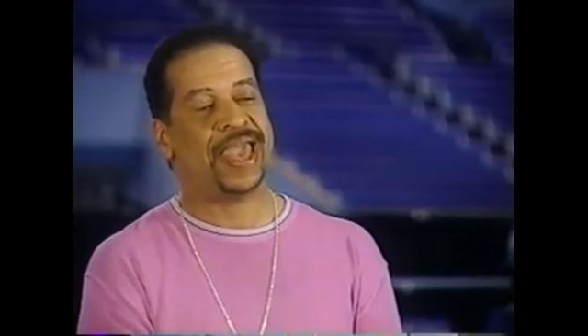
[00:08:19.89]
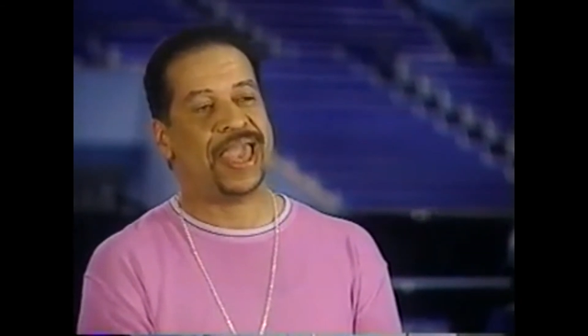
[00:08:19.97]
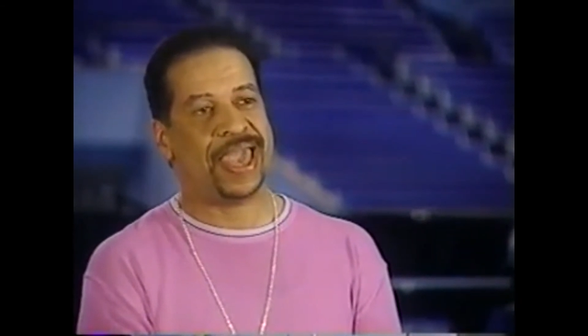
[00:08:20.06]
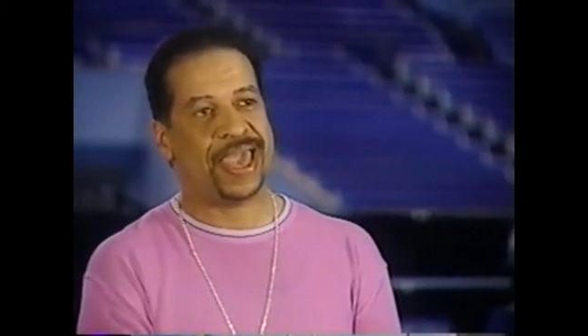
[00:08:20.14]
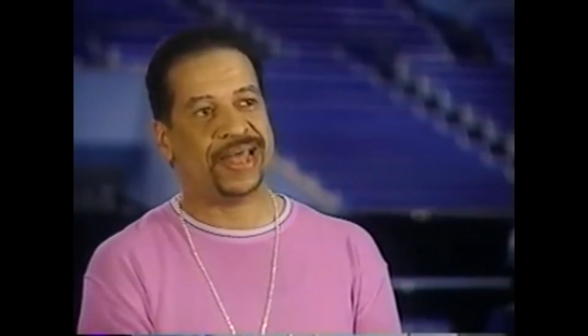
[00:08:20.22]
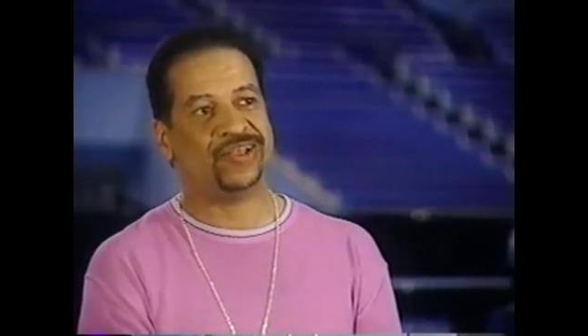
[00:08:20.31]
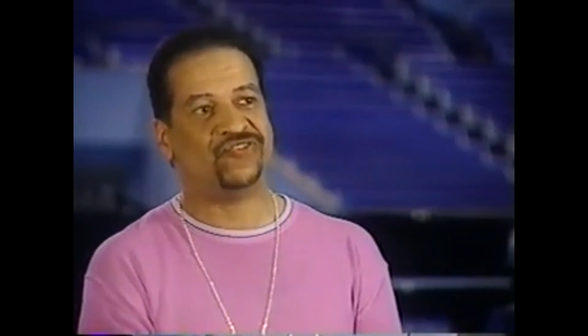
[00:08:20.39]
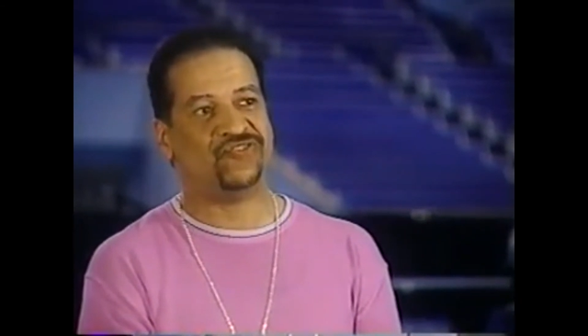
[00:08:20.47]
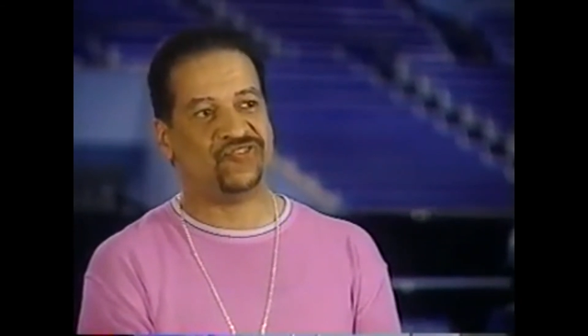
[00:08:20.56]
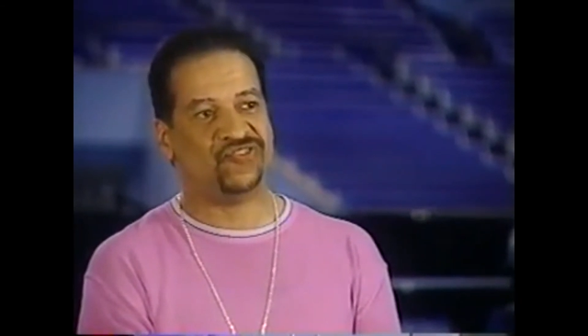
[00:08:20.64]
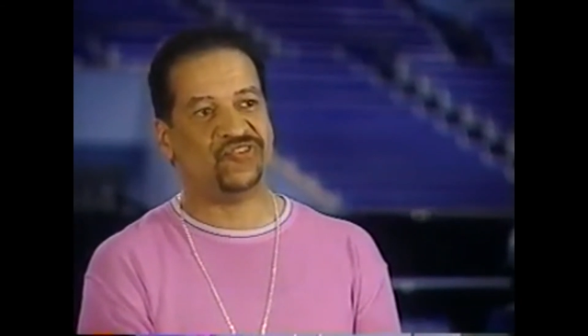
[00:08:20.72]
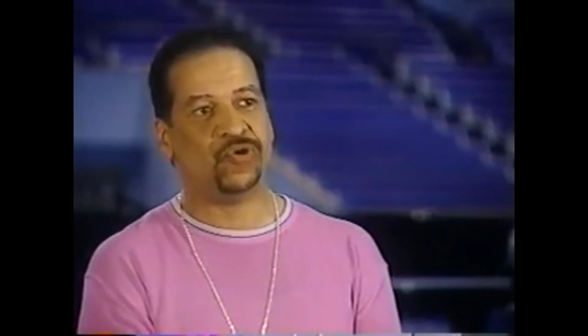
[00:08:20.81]
And
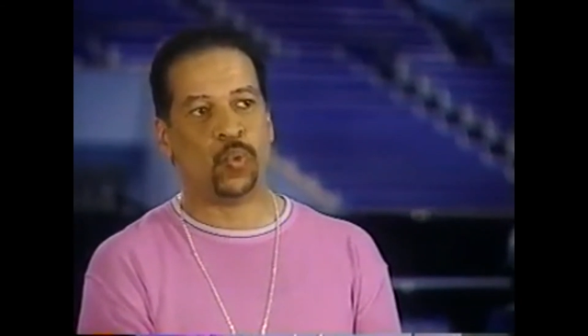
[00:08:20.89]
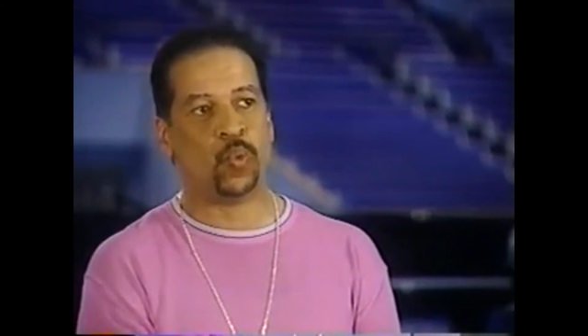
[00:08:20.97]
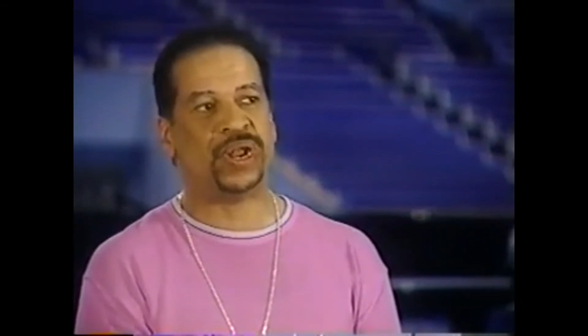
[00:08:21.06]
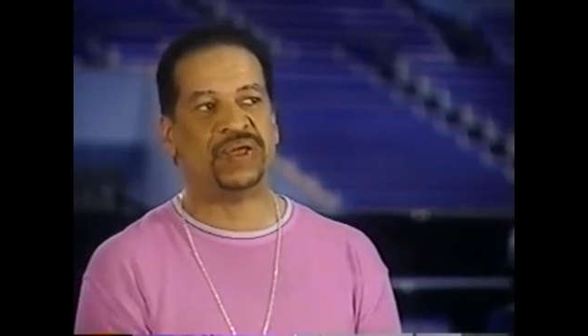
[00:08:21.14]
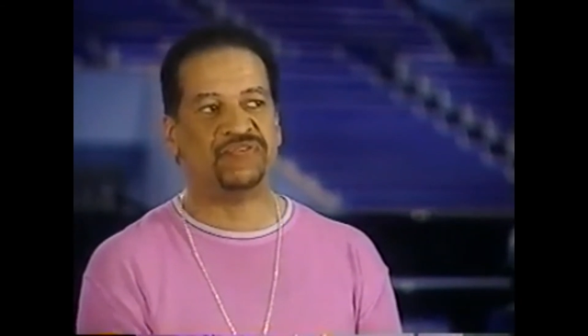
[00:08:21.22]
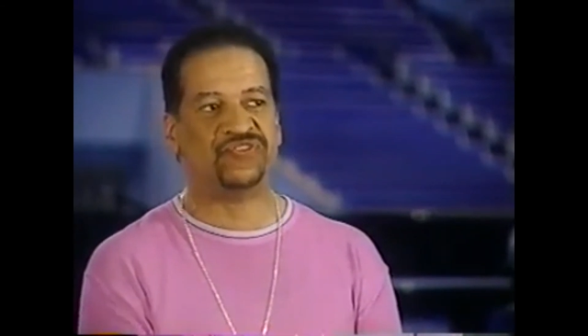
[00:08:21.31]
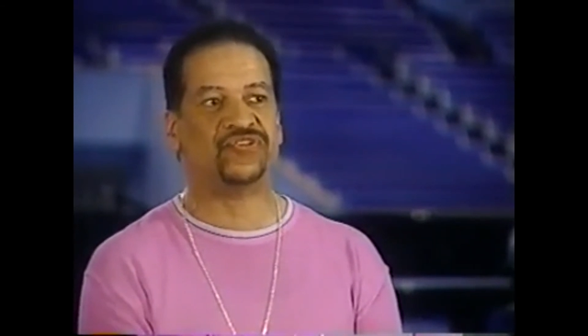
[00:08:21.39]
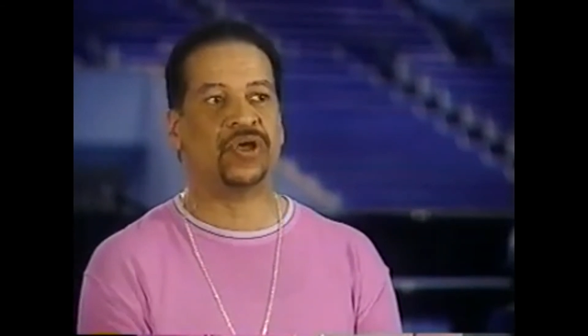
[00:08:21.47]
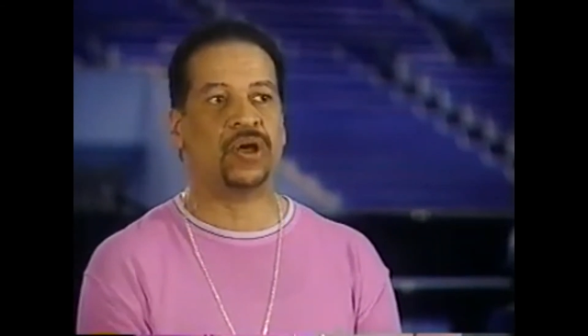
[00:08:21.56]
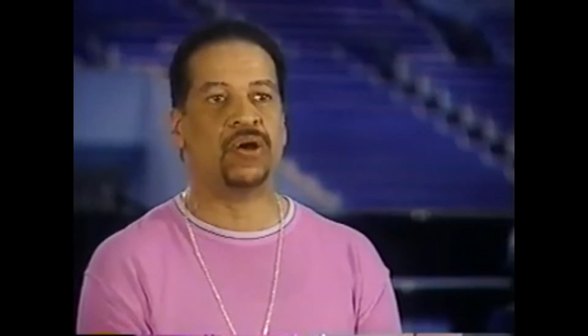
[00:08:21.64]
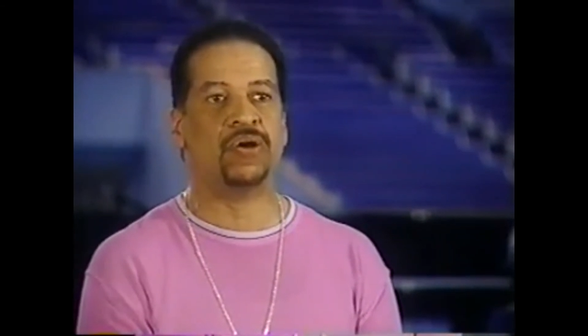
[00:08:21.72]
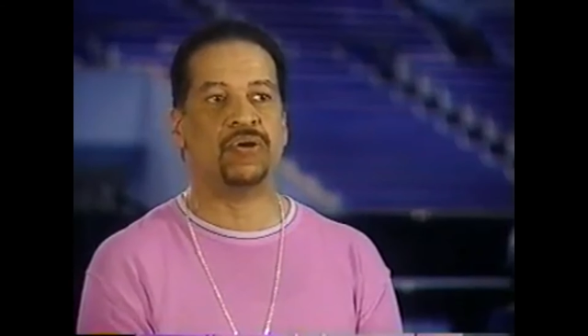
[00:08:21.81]
whatever
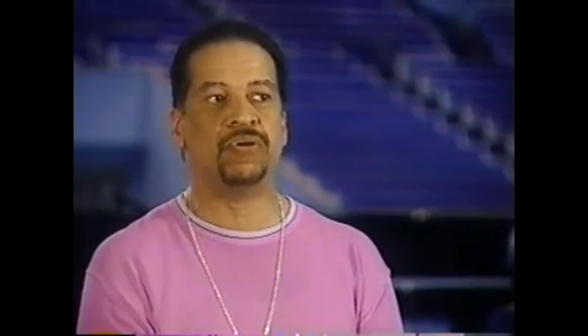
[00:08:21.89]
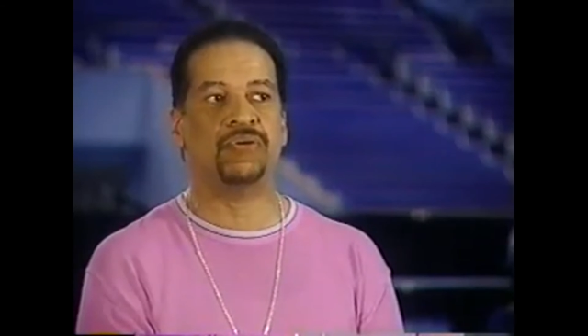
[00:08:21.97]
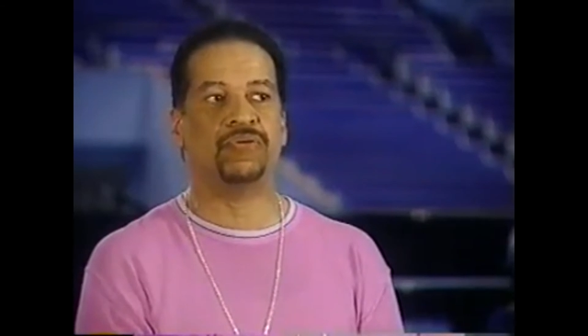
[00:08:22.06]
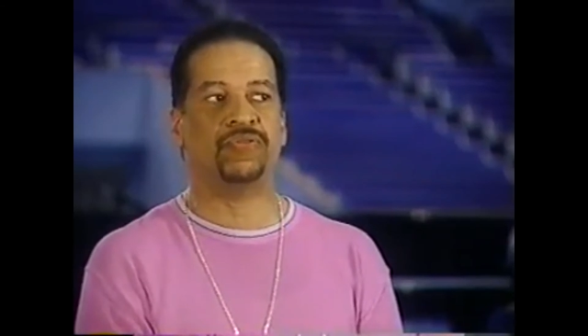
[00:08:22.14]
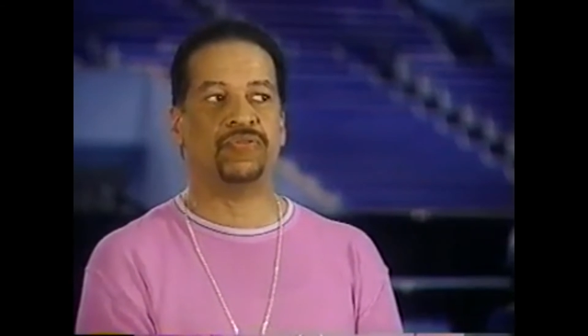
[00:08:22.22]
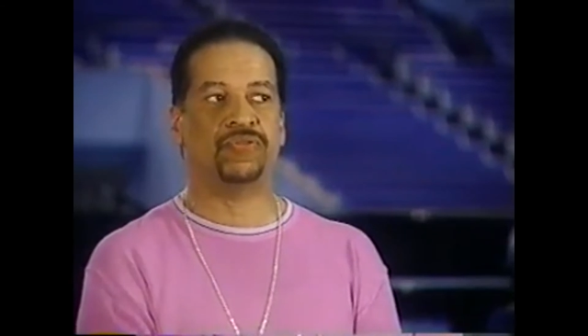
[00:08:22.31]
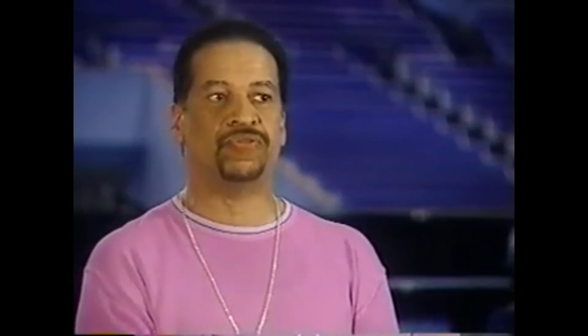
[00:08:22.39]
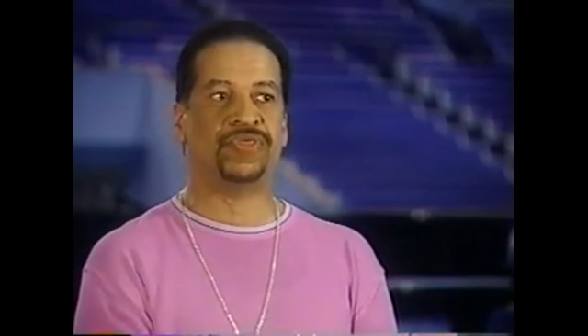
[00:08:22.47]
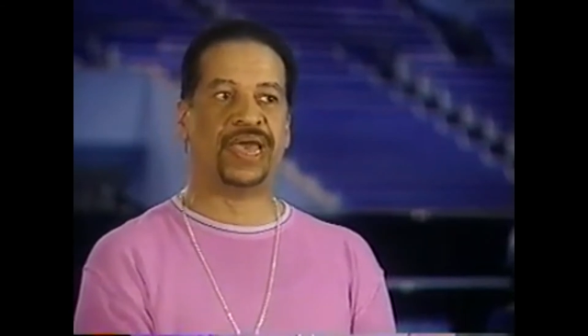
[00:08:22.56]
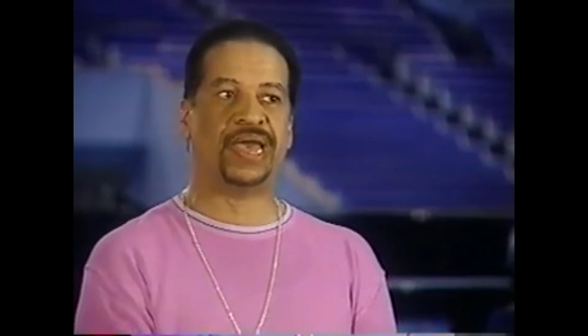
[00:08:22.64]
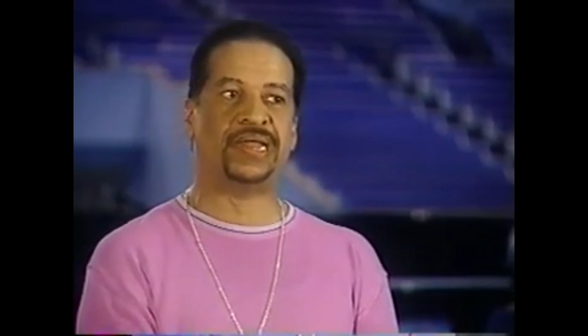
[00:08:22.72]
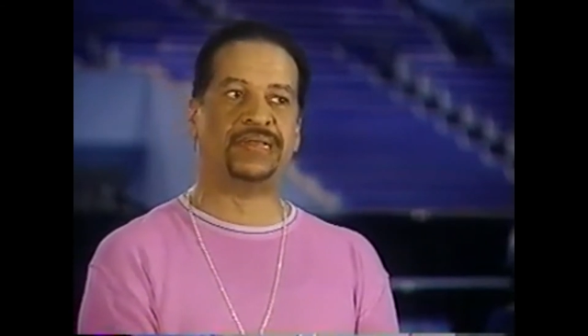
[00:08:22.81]
song
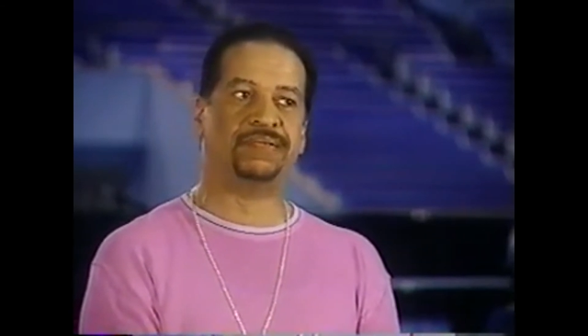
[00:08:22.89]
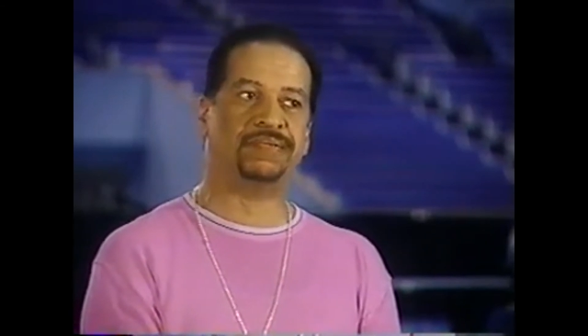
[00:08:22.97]
that